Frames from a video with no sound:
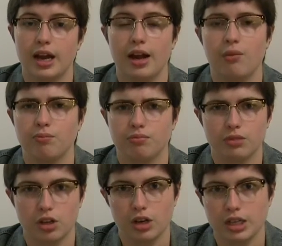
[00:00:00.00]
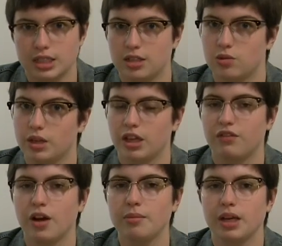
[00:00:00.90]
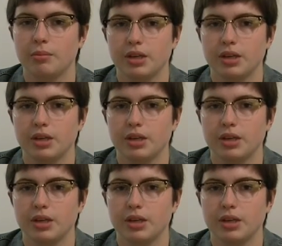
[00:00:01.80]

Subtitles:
and I'm curious as to where they filmed it